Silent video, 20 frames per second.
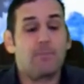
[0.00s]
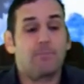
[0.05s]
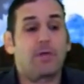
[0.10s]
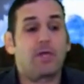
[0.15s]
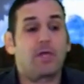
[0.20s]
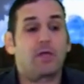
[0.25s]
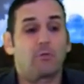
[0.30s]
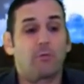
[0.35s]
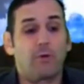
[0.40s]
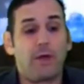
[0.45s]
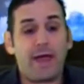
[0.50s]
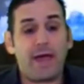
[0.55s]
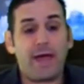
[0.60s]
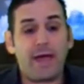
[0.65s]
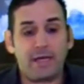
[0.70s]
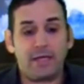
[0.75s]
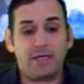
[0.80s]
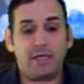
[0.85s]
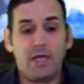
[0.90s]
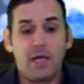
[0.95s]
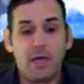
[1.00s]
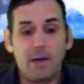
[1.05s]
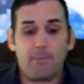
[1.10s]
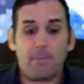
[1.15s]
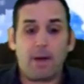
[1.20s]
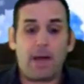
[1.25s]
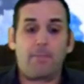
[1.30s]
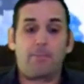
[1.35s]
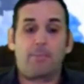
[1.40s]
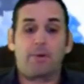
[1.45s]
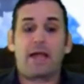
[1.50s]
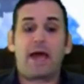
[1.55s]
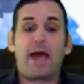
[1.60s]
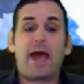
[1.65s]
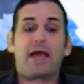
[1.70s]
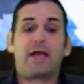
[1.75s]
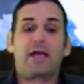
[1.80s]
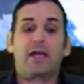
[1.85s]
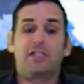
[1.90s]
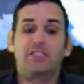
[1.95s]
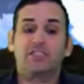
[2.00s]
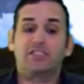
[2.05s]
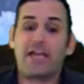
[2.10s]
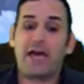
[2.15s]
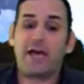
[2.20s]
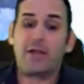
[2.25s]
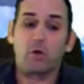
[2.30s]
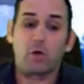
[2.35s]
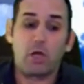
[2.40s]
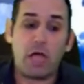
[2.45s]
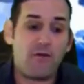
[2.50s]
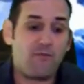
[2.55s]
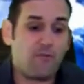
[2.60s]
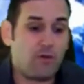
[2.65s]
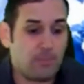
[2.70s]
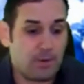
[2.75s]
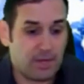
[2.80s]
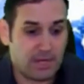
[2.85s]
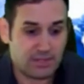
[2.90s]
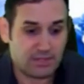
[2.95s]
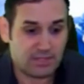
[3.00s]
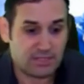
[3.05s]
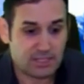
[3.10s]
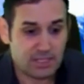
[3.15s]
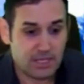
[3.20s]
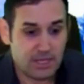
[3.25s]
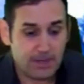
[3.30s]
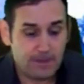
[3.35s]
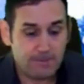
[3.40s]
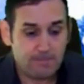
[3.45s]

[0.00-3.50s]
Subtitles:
being ran by black shadow governments